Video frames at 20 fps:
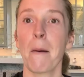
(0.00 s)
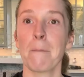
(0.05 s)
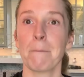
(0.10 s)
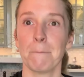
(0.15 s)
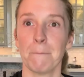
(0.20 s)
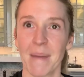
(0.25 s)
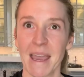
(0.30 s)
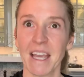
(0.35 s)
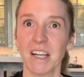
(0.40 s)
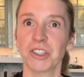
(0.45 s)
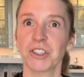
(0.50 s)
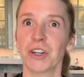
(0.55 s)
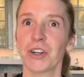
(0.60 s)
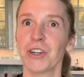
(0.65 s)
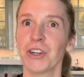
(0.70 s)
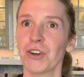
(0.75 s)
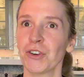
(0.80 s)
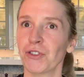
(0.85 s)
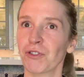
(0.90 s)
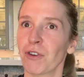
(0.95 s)
Make sure
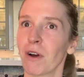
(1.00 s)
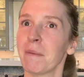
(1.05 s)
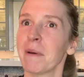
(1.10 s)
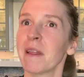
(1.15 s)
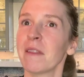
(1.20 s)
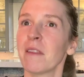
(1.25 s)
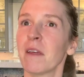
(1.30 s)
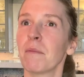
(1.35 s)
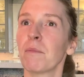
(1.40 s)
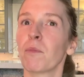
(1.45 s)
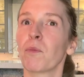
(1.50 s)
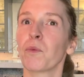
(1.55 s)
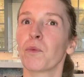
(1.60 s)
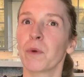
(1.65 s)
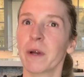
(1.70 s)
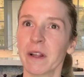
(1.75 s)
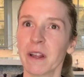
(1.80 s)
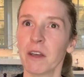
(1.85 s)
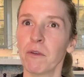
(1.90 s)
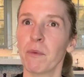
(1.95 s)
you're scrubbing them
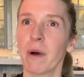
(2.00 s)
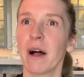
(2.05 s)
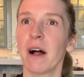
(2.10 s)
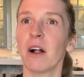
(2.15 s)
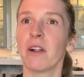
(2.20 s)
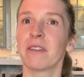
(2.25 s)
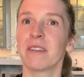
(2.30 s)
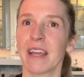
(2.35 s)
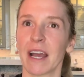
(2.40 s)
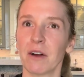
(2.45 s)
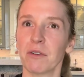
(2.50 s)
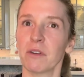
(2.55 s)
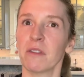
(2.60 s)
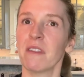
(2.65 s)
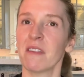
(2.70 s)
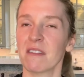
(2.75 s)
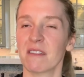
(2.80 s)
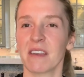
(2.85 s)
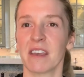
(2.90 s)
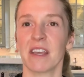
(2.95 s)
really well down to
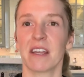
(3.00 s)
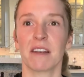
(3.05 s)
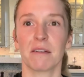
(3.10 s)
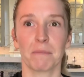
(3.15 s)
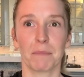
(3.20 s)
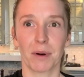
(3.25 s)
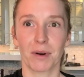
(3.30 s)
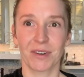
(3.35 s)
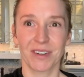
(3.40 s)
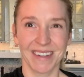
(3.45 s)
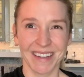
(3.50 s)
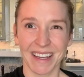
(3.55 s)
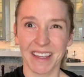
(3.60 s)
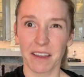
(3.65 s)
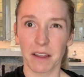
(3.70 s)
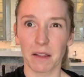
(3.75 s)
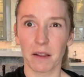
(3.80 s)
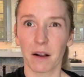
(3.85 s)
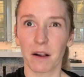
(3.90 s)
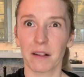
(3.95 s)
the skin,
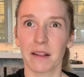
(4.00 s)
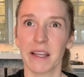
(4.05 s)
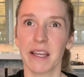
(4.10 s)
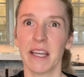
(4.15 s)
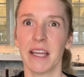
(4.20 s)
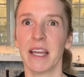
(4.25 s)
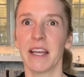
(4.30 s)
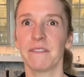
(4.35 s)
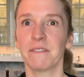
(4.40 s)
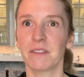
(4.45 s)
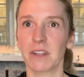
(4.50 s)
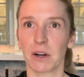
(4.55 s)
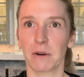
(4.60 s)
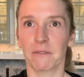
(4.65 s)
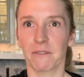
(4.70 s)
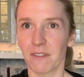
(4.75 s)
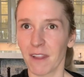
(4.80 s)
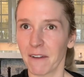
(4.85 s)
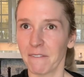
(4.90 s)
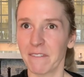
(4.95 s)
particularly if they're
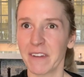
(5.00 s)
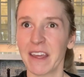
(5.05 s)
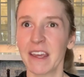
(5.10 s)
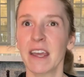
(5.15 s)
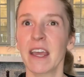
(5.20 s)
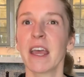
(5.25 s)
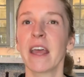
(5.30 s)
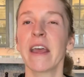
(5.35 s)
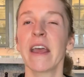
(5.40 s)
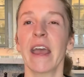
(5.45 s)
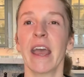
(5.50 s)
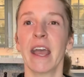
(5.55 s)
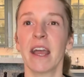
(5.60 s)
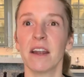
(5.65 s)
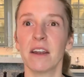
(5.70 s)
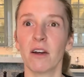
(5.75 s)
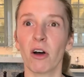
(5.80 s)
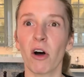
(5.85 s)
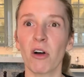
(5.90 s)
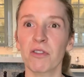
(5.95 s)
fluffy,
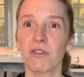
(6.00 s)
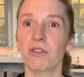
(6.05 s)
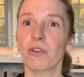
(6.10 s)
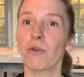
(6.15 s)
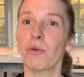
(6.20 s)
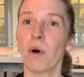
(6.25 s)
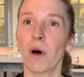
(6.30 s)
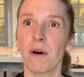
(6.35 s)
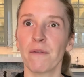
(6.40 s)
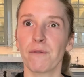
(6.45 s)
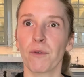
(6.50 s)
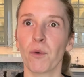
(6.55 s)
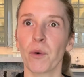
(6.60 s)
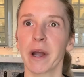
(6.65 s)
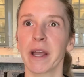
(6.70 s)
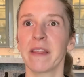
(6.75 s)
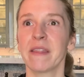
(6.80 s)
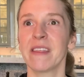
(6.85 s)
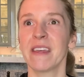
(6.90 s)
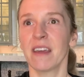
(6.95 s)
and also
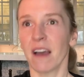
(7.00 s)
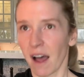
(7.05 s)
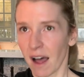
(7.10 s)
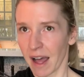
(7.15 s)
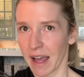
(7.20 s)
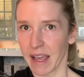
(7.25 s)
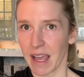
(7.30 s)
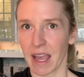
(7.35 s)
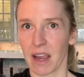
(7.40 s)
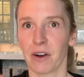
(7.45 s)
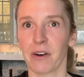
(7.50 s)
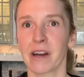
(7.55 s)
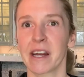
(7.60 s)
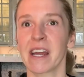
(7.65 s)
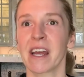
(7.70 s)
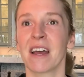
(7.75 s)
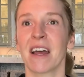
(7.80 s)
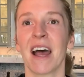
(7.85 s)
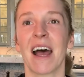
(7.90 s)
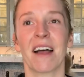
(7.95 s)
avoid the eye
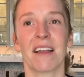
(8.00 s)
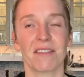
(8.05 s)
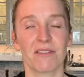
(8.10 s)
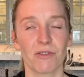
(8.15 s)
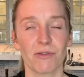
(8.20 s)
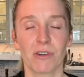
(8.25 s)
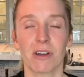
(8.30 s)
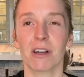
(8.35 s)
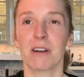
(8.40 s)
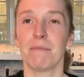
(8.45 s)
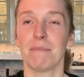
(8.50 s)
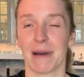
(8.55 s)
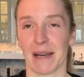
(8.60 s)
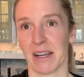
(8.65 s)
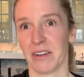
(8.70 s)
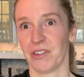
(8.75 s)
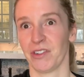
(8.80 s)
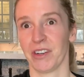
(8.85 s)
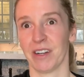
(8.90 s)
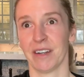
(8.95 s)
area as you can
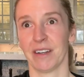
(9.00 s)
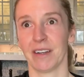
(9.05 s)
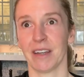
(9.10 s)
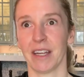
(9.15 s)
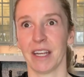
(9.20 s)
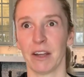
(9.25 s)
imagine.